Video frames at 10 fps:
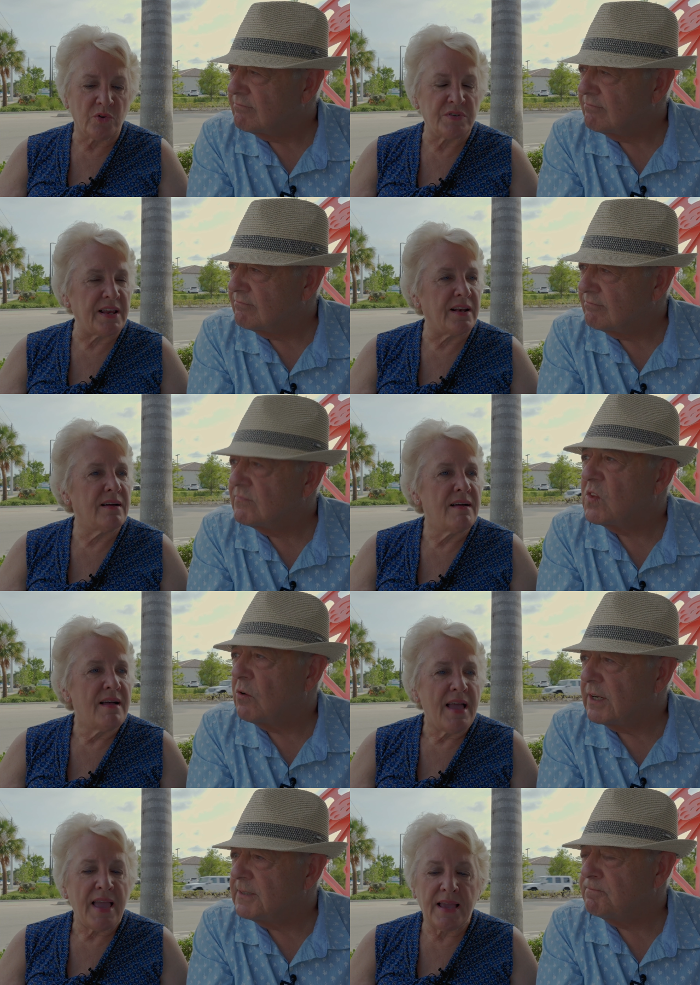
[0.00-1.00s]
Speaker 1: data,
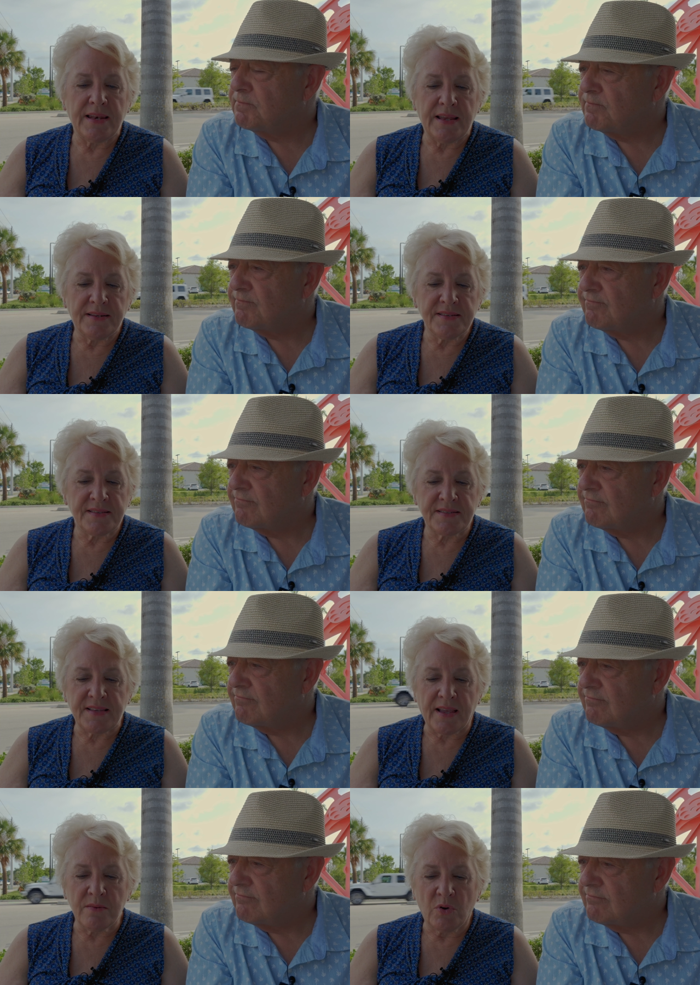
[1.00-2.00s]
right. and it is the
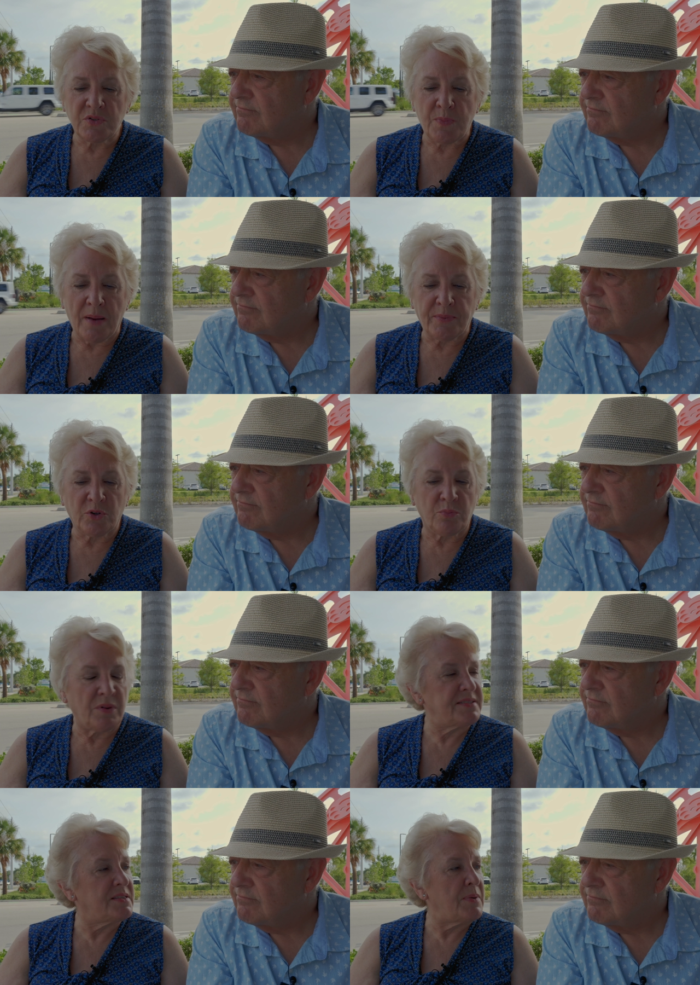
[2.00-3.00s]
second most popular
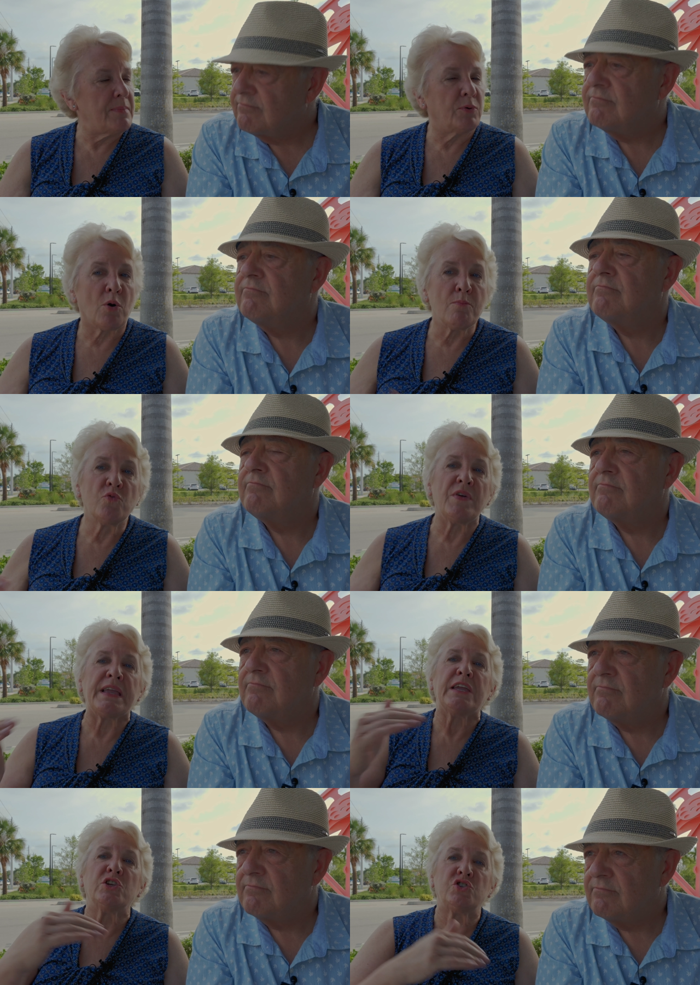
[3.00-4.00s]
place that people are moving
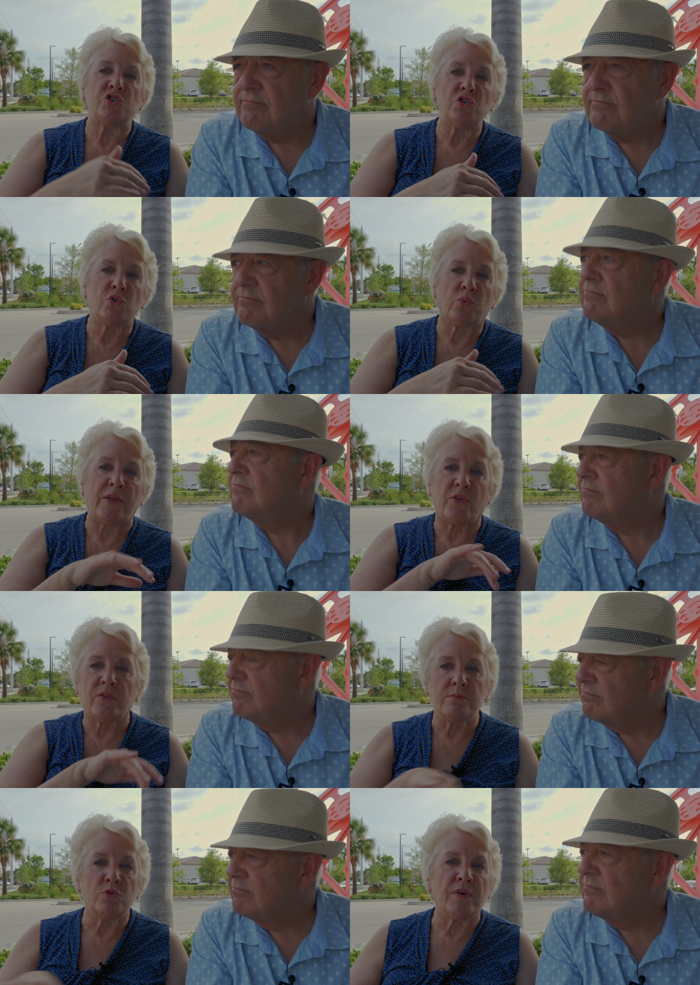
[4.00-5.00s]
into rather
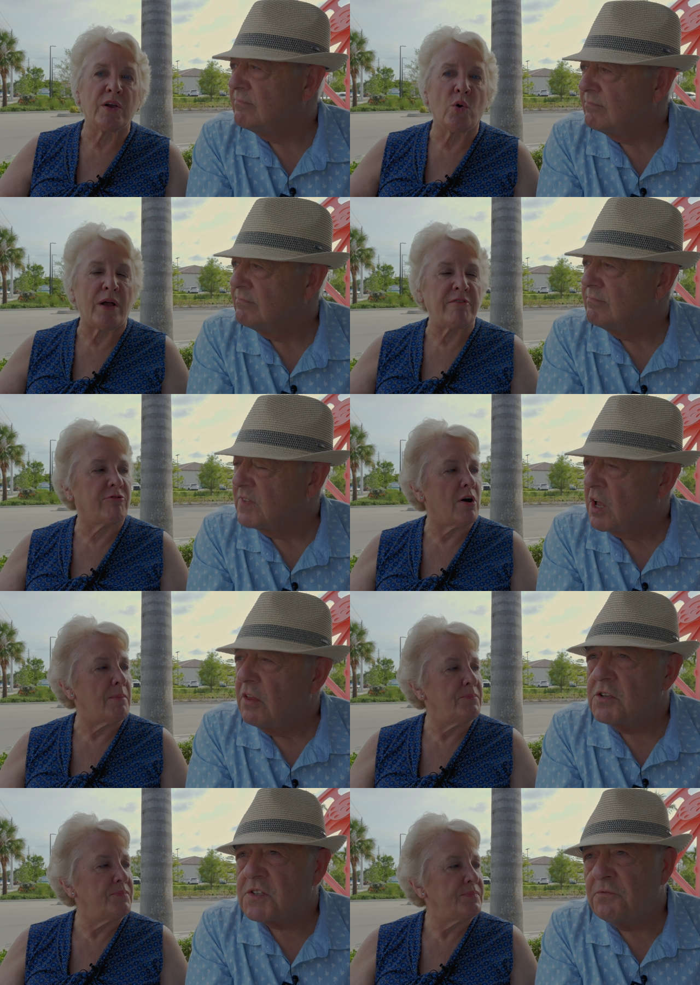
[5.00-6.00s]
than moving away from.
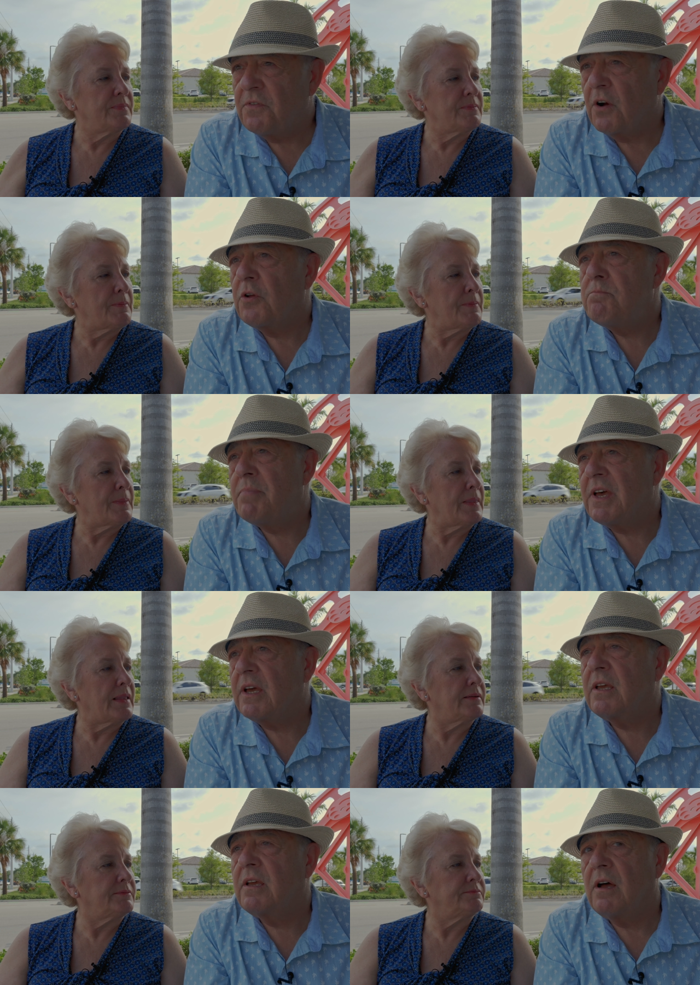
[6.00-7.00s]
Speaker 2: There's some very big
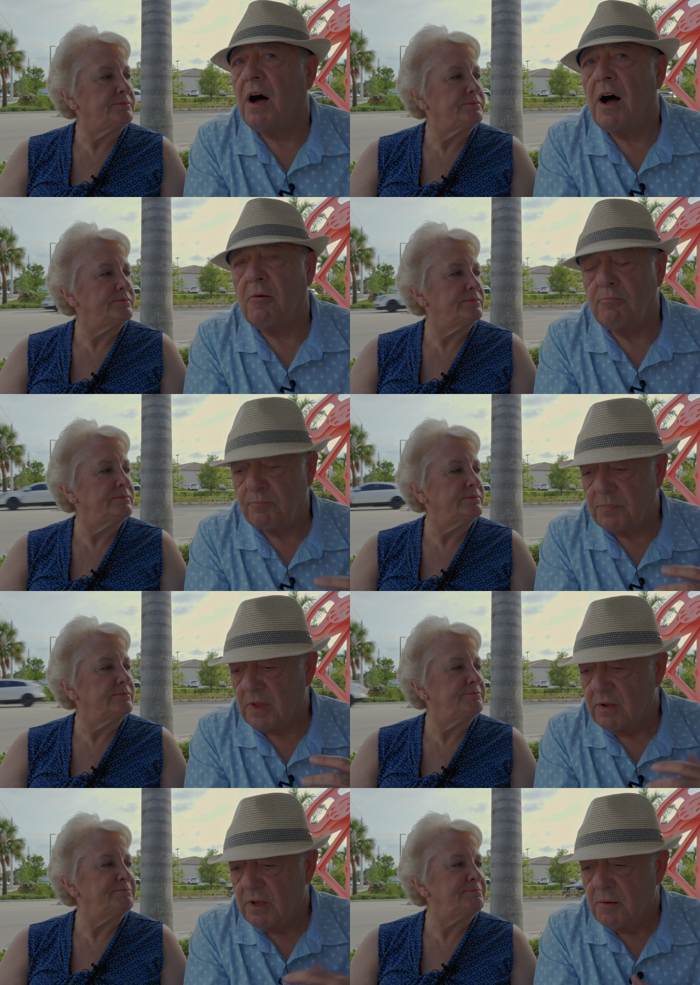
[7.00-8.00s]
um,
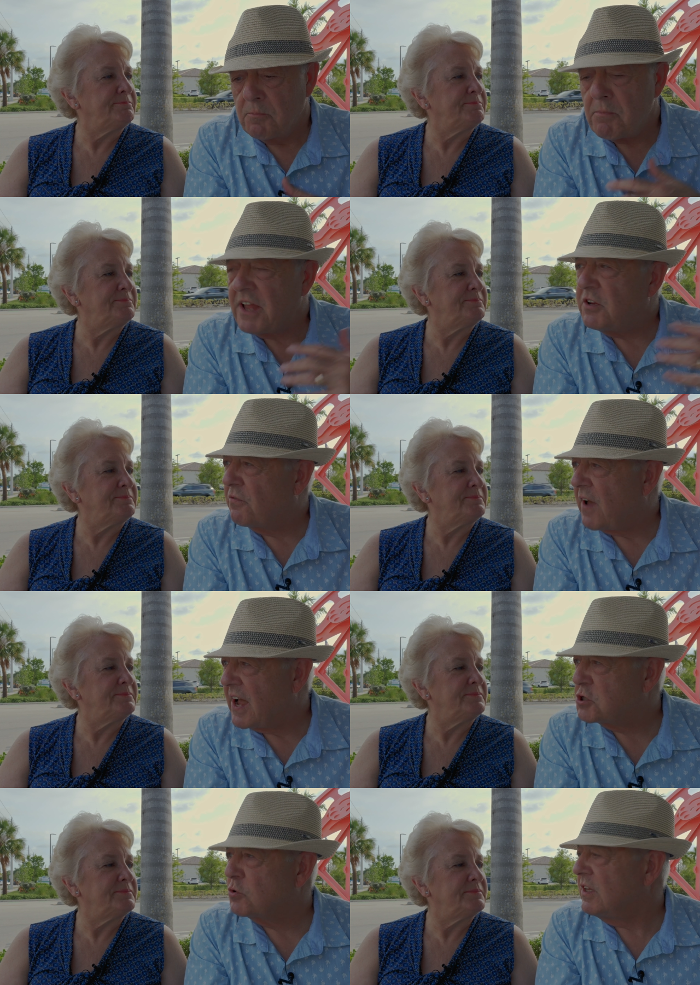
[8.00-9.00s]

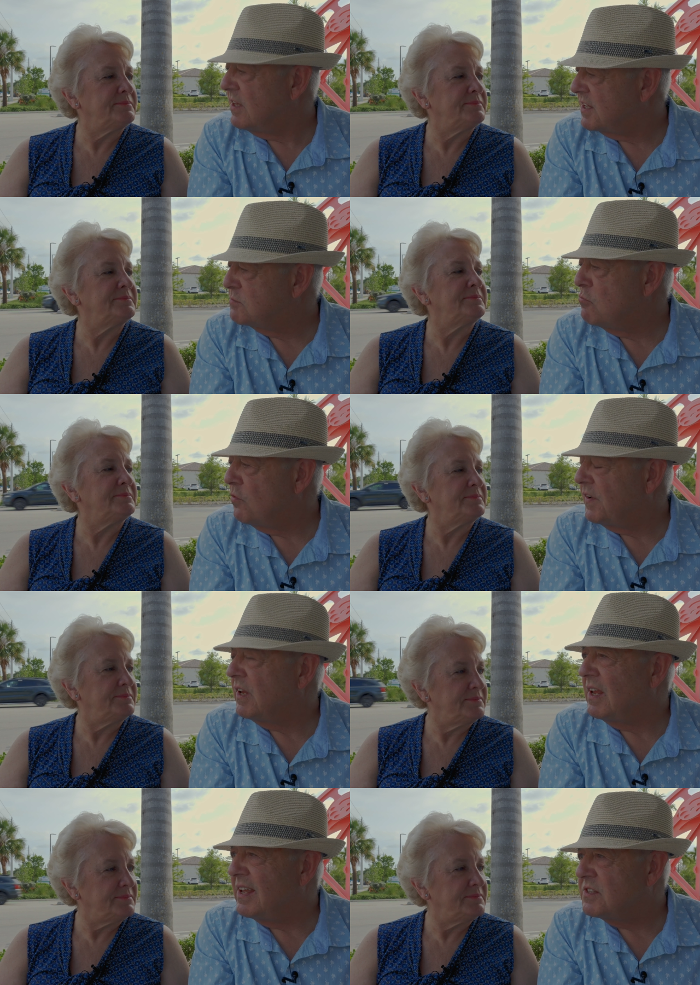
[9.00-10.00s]
manufacturing that's
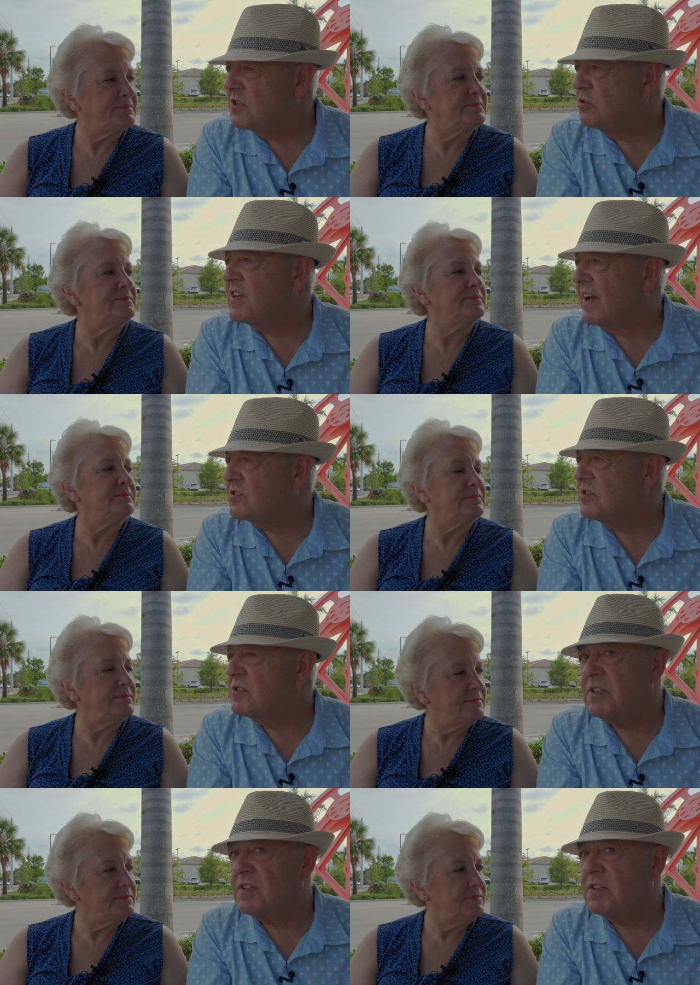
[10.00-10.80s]
moving into Texas,